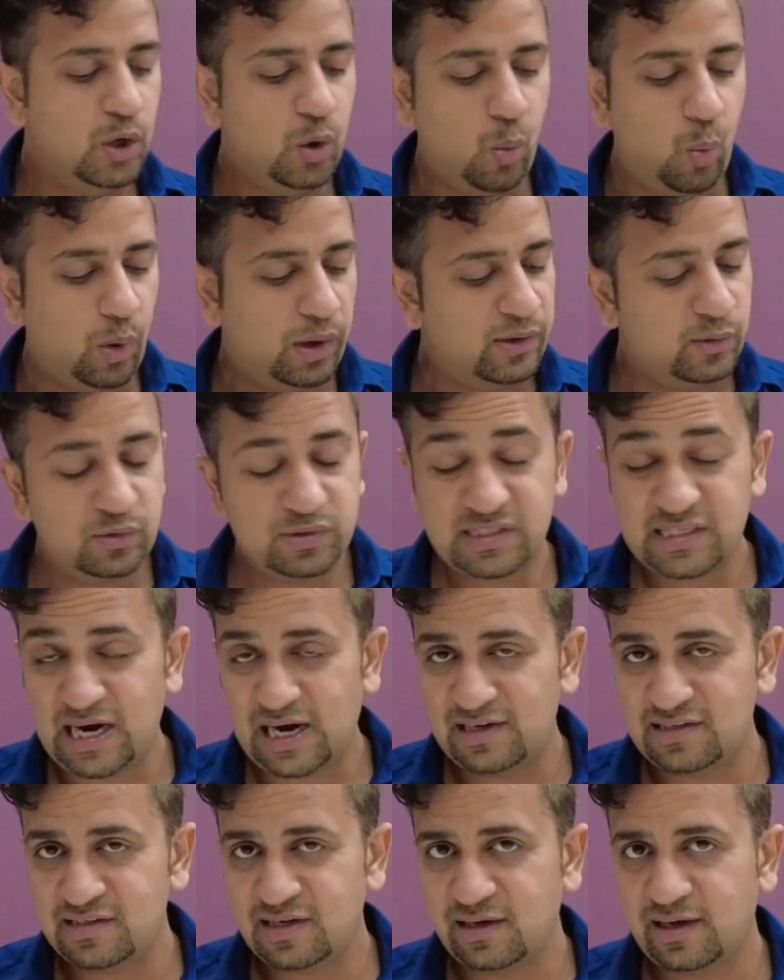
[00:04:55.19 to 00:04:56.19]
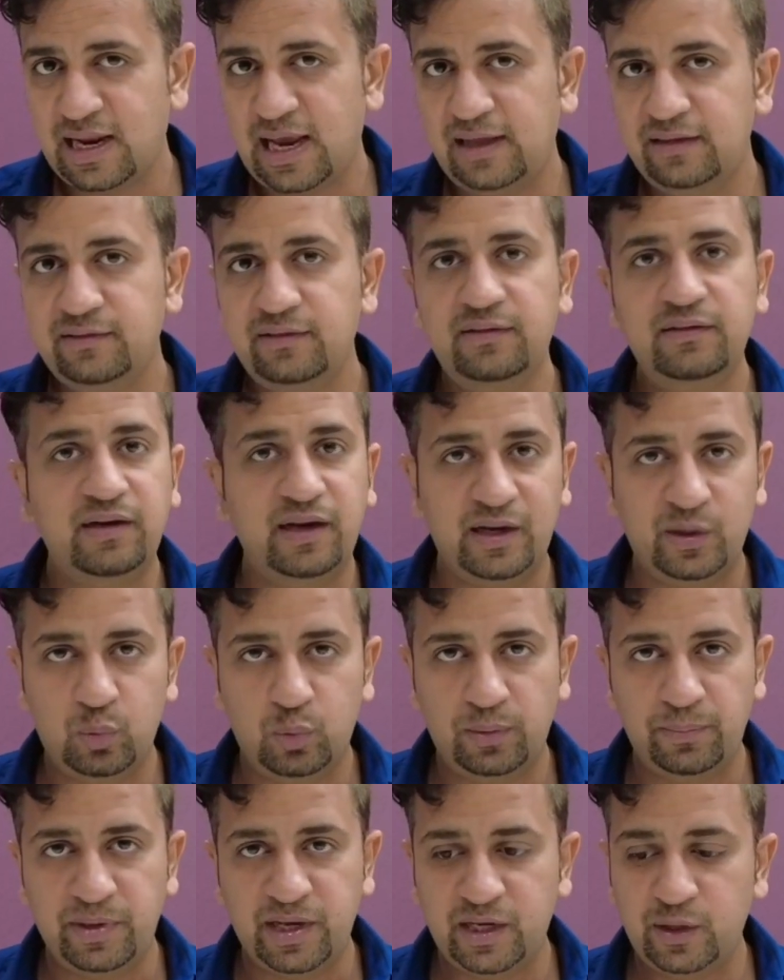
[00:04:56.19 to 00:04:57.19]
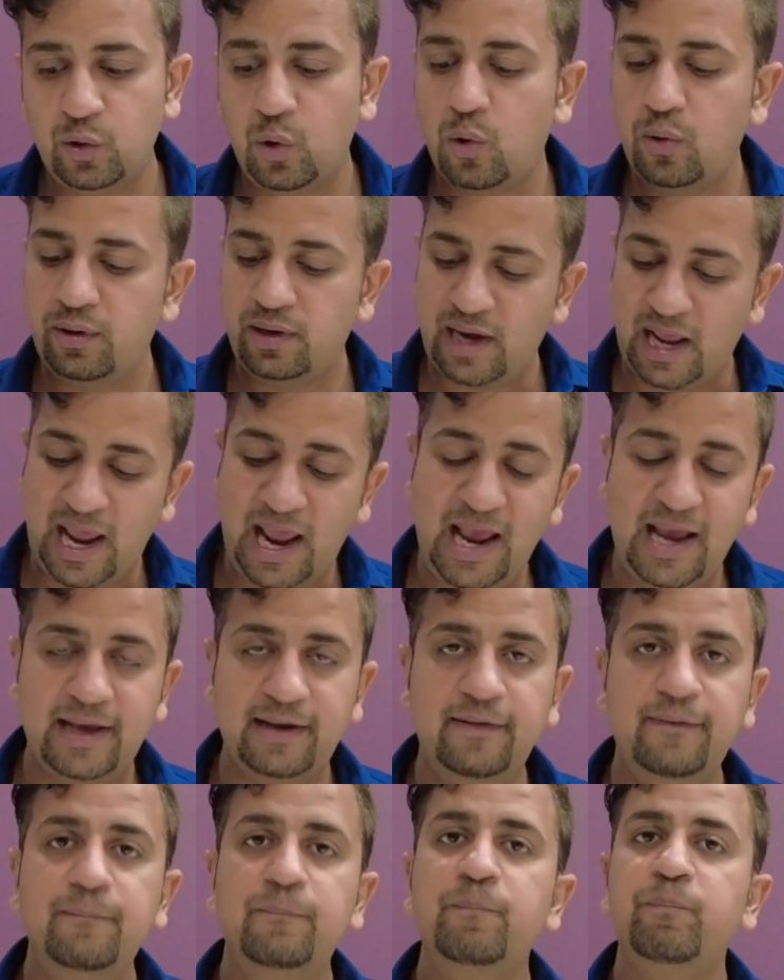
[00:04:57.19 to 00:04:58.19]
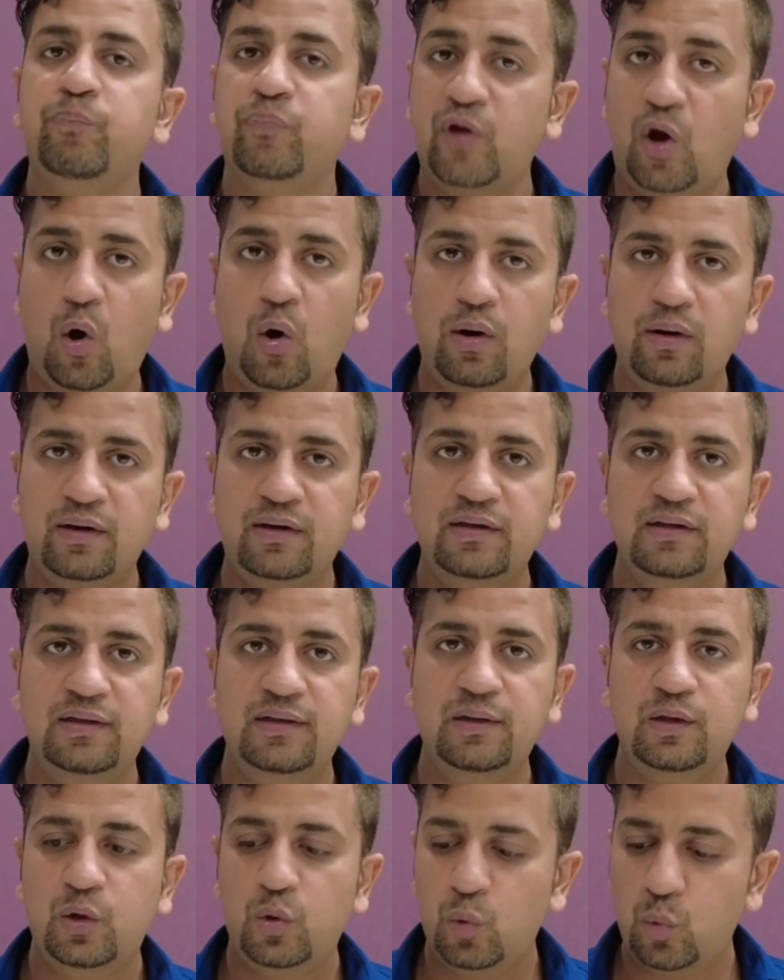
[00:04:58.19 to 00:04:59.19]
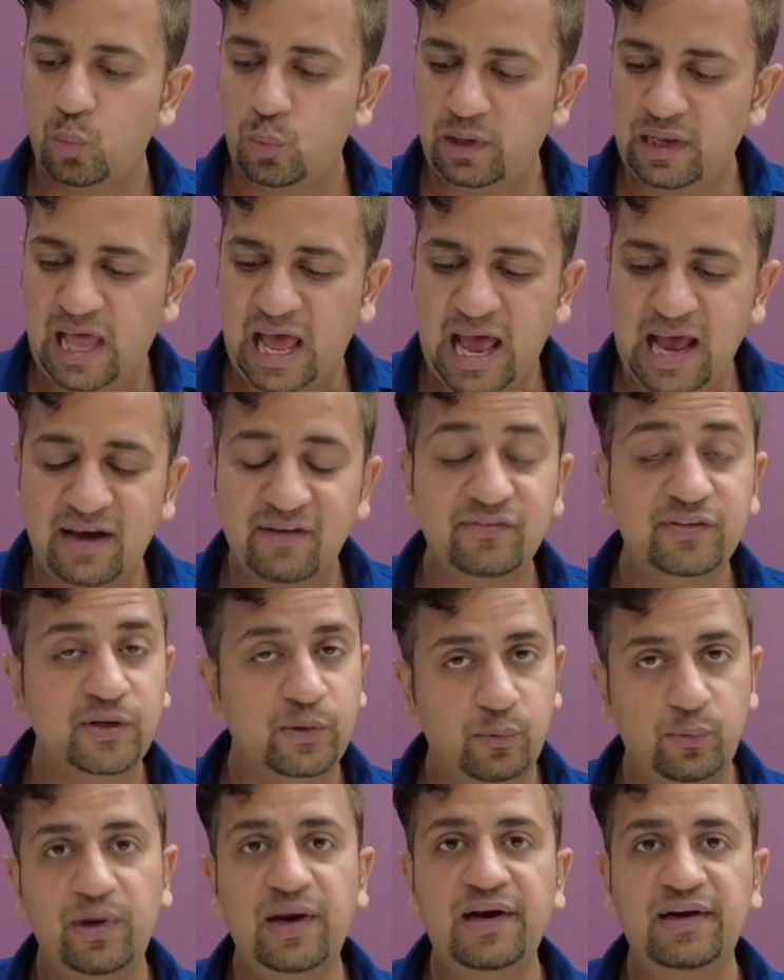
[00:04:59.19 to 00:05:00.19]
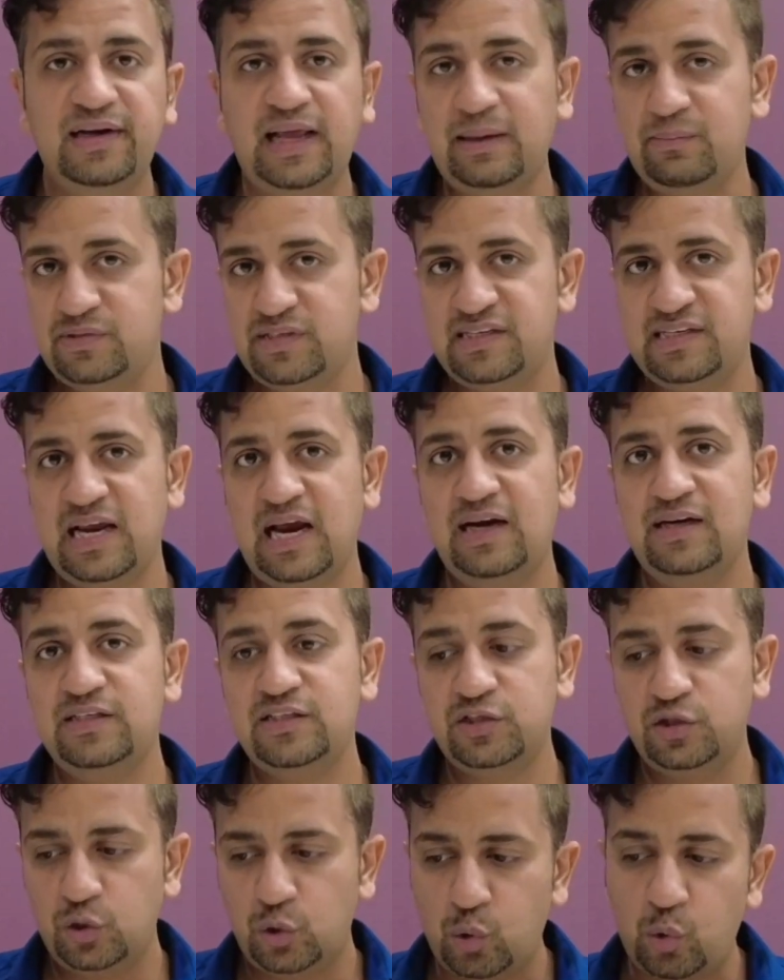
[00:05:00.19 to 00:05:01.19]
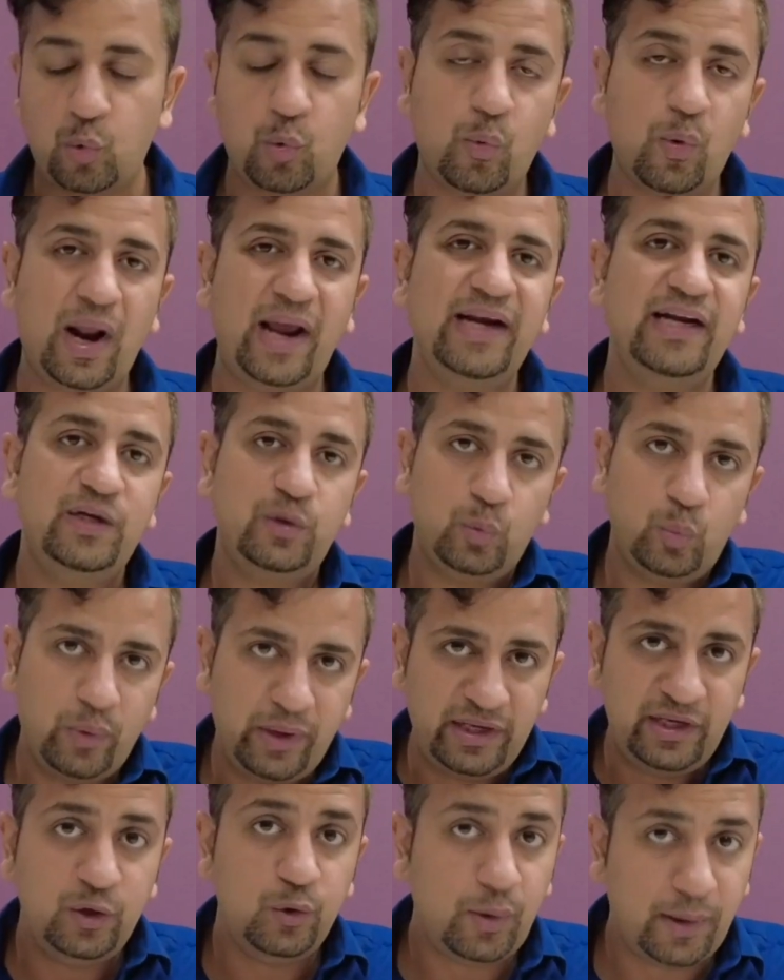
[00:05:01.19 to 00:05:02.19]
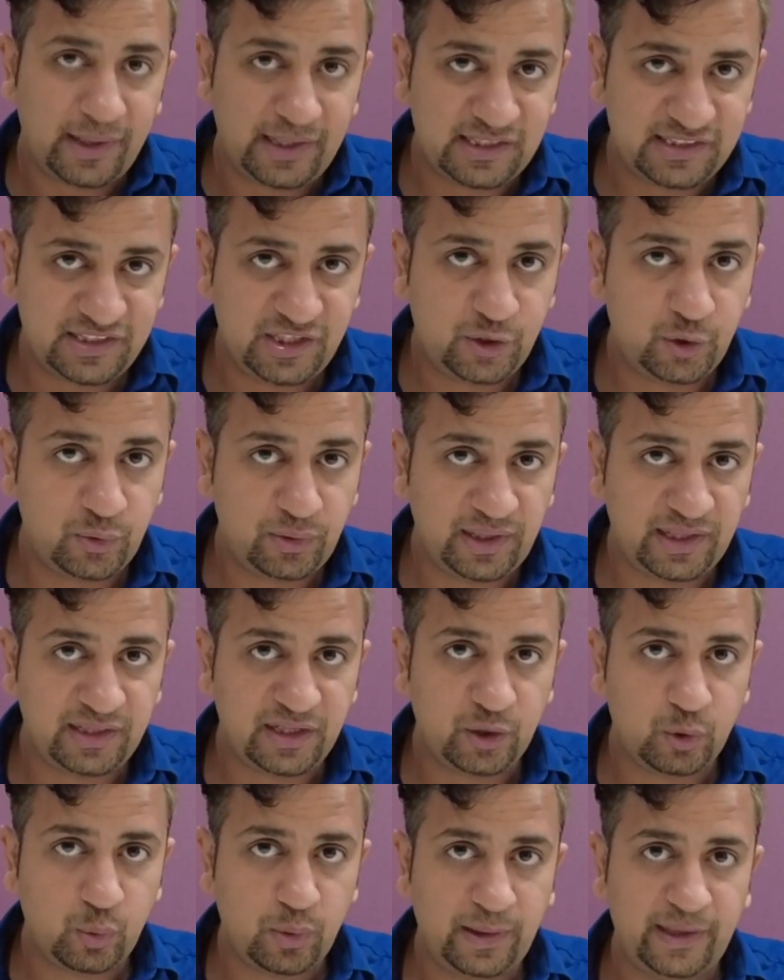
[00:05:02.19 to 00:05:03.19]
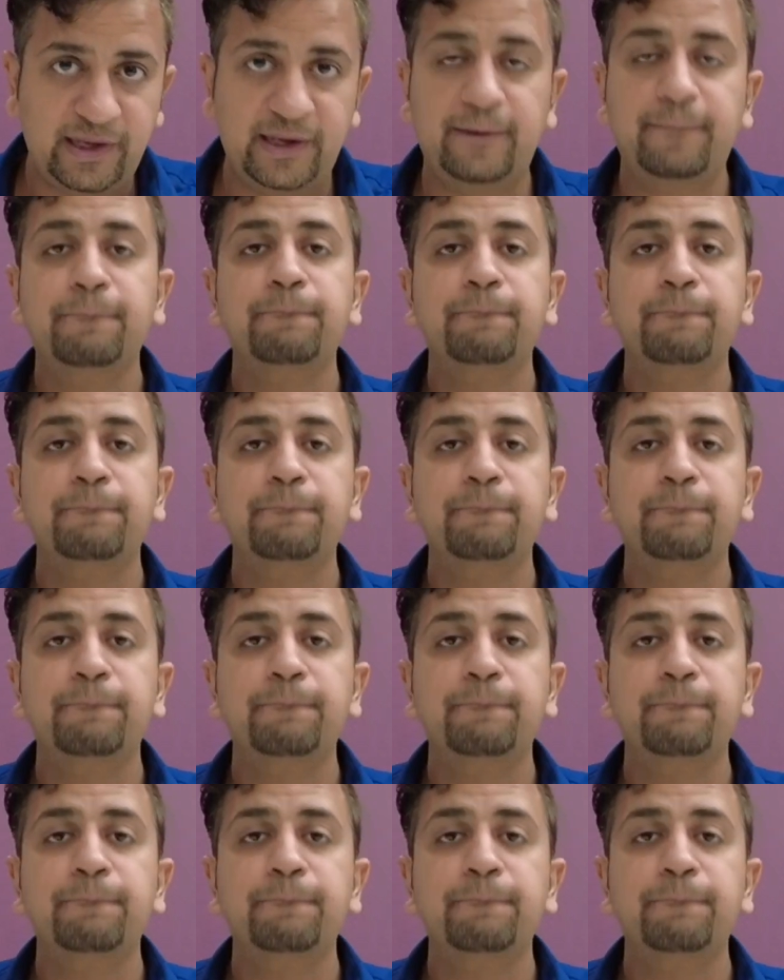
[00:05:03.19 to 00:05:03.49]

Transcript: Whatever stats are gathered, it will be ignored, and Oracle will have the real-time stats right when you are executing the query.